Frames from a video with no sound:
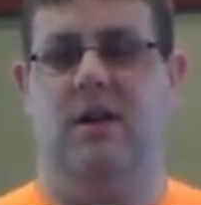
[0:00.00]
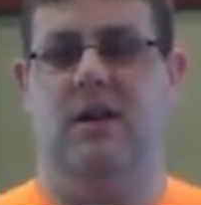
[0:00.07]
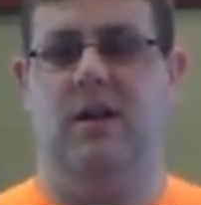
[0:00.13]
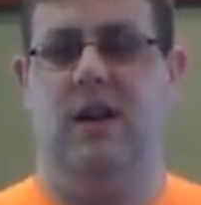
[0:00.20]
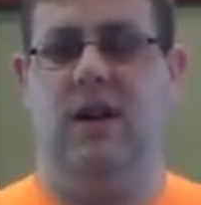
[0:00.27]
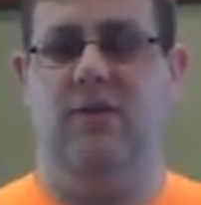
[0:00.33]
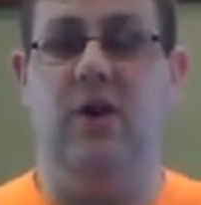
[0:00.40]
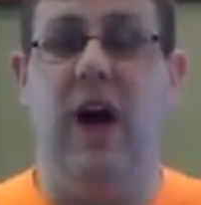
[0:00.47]

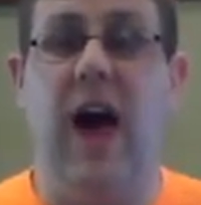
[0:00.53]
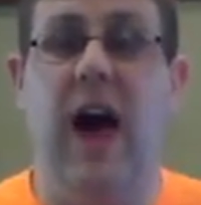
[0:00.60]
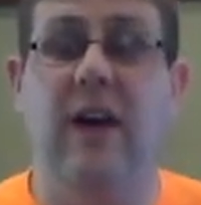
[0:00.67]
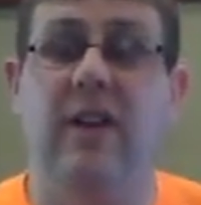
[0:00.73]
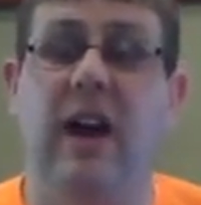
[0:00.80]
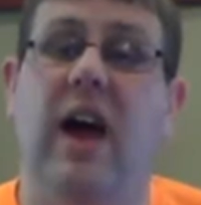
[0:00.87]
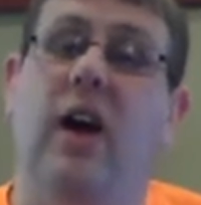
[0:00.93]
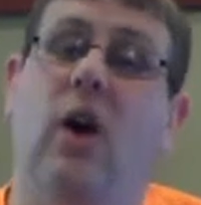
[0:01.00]
If you
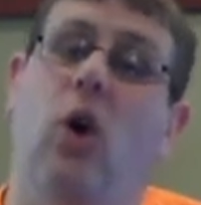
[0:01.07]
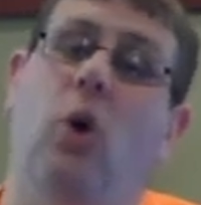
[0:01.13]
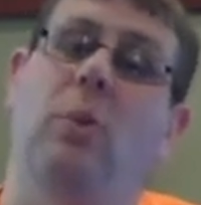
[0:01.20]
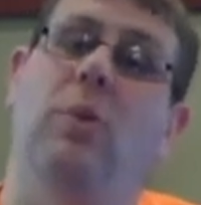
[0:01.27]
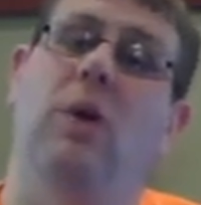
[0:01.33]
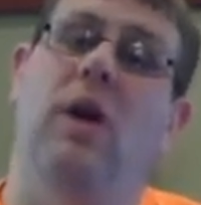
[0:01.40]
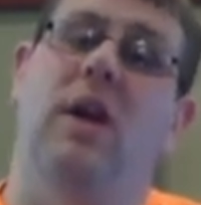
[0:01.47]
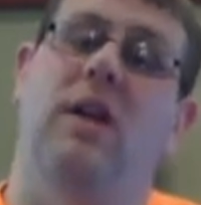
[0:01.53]
haven't, I
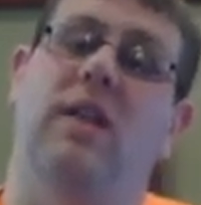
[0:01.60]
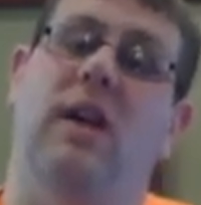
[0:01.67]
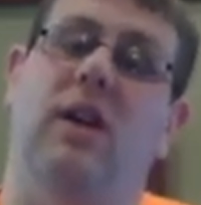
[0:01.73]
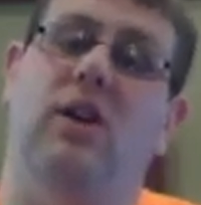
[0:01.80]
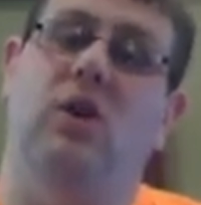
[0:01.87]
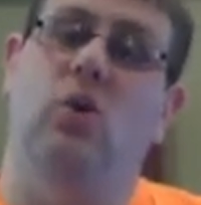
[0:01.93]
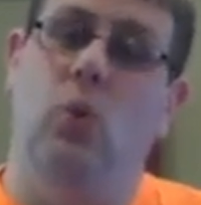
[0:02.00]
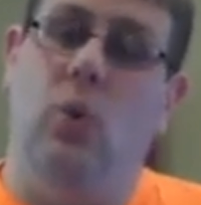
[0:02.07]
hope that
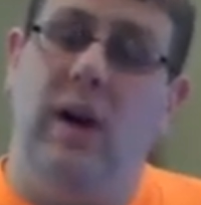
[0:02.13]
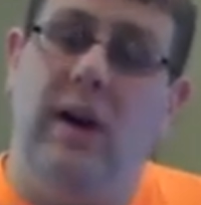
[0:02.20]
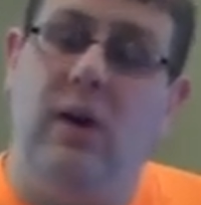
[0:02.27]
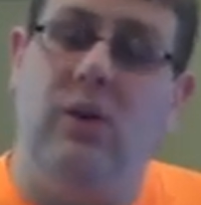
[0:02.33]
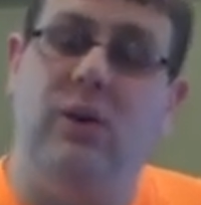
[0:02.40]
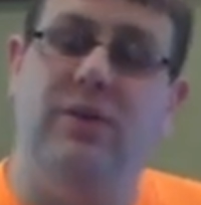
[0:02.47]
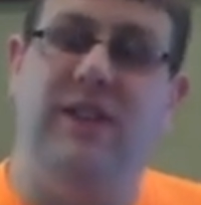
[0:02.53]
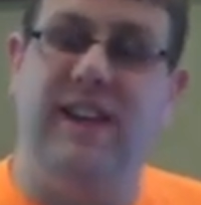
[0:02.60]
you
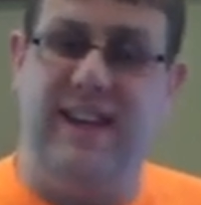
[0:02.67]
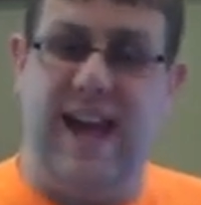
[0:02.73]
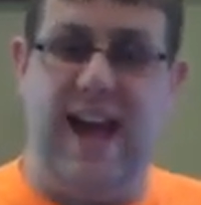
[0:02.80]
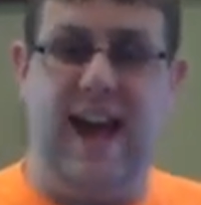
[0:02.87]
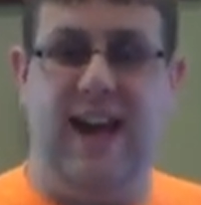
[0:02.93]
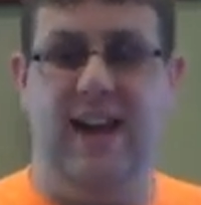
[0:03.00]
will today.